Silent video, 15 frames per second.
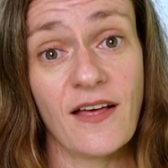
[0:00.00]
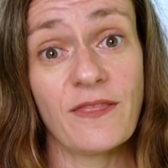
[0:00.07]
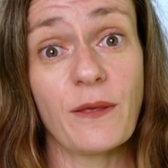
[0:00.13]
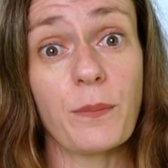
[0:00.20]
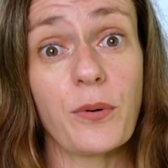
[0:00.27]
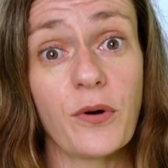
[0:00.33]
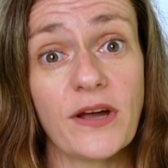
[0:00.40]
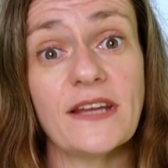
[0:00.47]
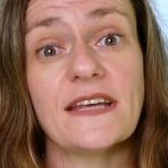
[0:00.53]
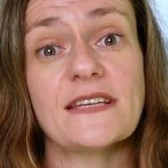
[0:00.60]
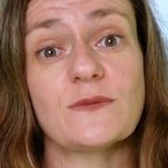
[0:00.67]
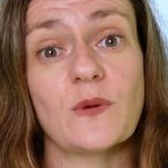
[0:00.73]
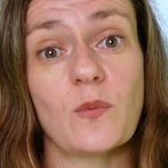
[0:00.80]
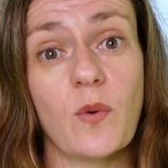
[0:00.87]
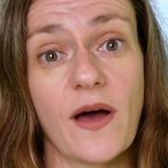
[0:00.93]
The point
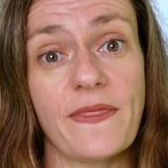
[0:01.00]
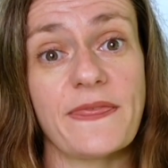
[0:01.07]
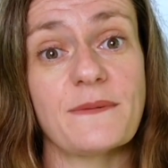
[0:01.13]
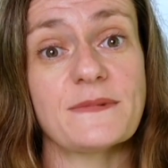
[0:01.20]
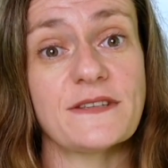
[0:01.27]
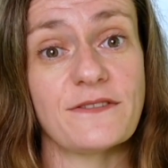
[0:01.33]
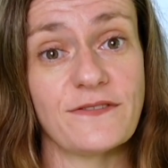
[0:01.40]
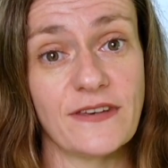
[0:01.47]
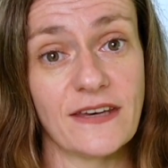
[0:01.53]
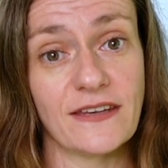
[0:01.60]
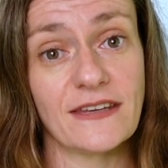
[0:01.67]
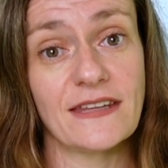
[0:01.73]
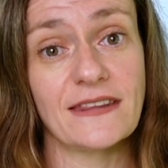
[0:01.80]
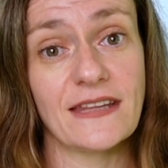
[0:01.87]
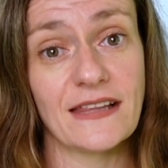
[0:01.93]
is we want them to feel
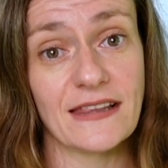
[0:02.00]
in the